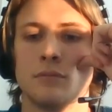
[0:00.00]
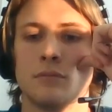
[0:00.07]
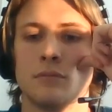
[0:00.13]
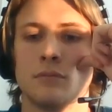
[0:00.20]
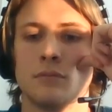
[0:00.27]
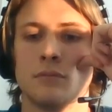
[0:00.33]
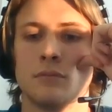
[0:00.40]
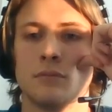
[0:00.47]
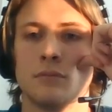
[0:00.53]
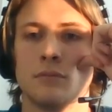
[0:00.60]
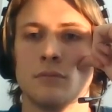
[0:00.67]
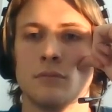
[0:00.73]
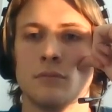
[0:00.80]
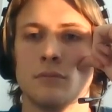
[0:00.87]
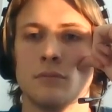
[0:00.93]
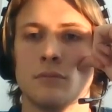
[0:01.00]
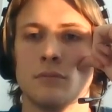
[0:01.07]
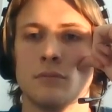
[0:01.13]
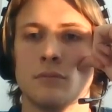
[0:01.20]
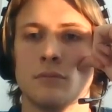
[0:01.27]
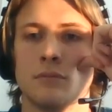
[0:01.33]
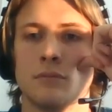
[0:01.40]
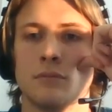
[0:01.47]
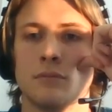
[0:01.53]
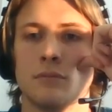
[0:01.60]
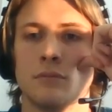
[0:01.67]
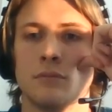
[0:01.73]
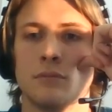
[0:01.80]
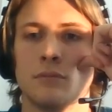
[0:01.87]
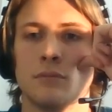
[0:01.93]

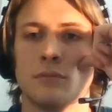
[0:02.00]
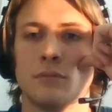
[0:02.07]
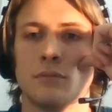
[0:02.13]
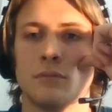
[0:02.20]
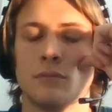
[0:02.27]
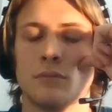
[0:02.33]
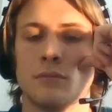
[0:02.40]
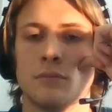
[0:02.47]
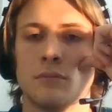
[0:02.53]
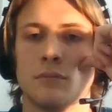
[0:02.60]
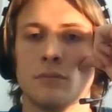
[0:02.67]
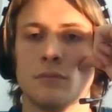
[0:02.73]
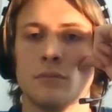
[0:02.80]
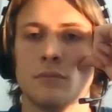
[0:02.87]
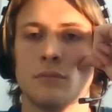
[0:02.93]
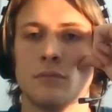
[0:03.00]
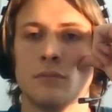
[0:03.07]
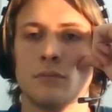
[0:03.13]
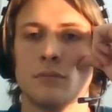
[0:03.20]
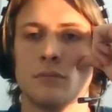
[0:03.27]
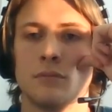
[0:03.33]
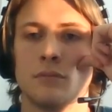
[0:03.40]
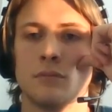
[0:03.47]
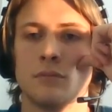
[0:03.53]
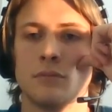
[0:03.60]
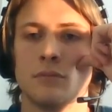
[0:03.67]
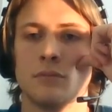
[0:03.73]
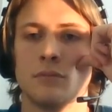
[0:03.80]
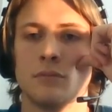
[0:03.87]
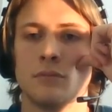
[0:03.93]

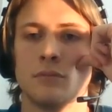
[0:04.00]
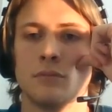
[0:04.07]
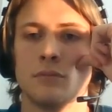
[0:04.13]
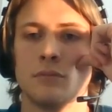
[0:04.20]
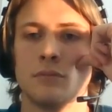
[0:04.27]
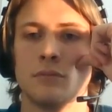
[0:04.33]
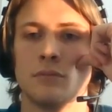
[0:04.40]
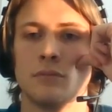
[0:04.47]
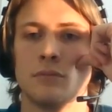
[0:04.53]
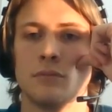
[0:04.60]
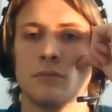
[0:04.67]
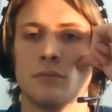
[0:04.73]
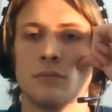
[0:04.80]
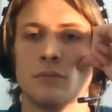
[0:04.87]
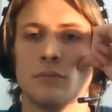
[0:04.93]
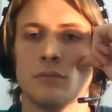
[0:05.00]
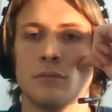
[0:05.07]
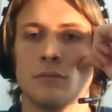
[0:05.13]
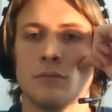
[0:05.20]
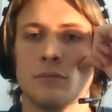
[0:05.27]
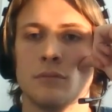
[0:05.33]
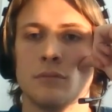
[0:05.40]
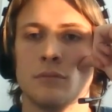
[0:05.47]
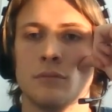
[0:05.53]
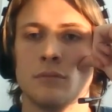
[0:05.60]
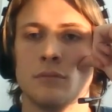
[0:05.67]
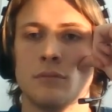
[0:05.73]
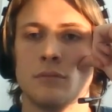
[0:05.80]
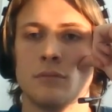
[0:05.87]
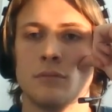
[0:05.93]

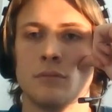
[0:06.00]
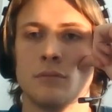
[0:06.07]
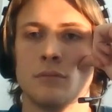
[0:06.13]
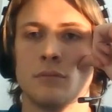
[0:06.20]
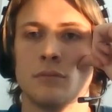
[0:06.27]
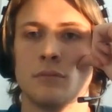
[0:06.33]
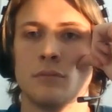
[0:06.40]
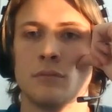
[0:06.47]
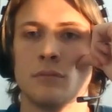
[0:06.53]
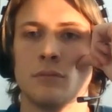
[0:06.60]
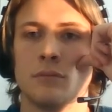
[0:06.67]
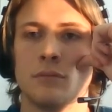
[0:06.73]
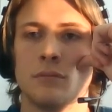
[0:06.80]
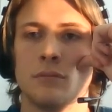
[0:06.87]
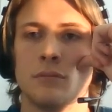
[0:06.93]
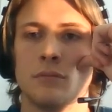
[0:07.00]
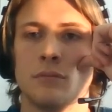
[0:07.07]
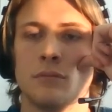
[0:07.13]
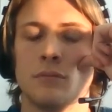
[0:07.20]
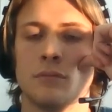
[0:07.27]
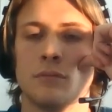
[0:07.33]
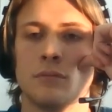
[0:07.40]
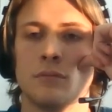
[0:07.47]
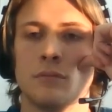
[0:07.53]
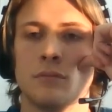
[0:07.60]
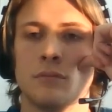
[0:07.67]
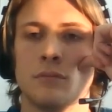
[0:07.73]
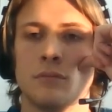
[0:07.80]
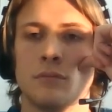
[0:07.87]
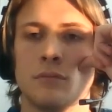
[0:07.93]
(not speaking)